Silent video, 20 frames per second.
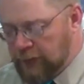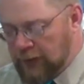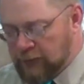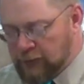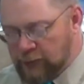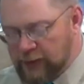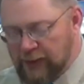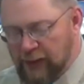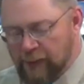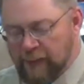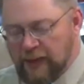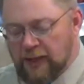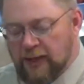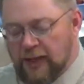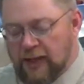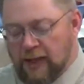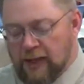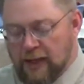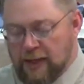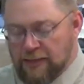as we come into
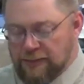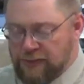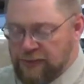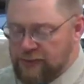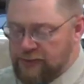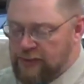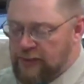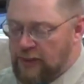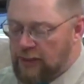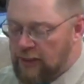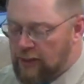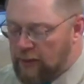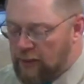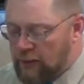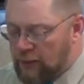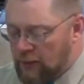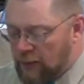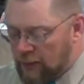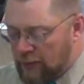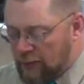Ahaz's day,
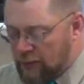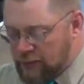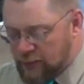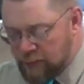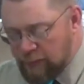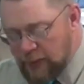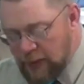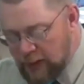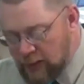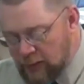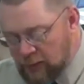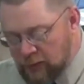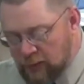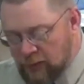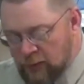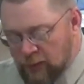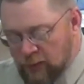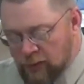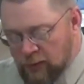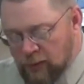there's a man
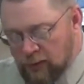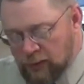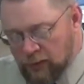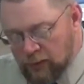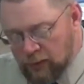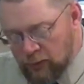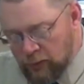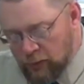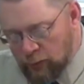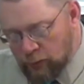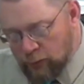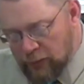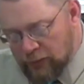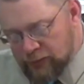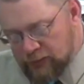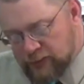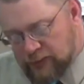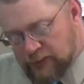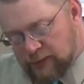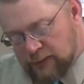uh, who
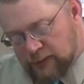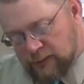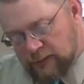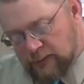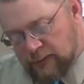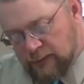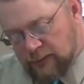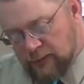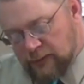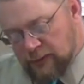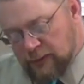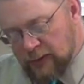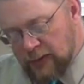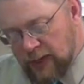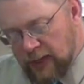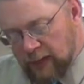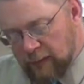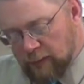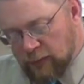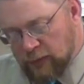is
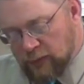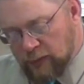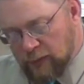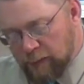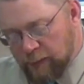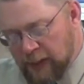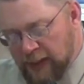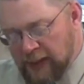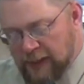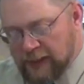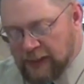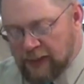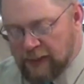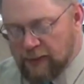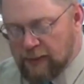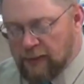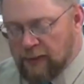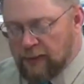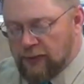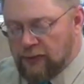named Pekah,
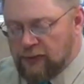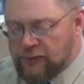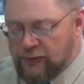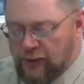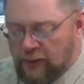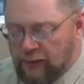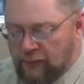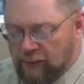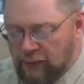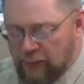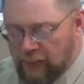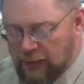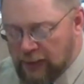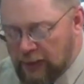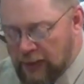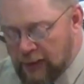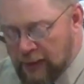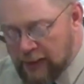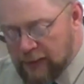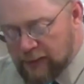the son of
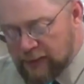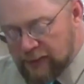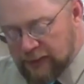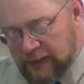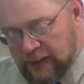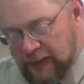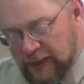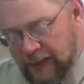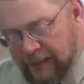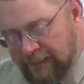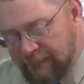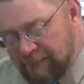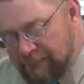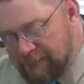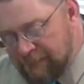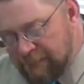Remaliah, as king.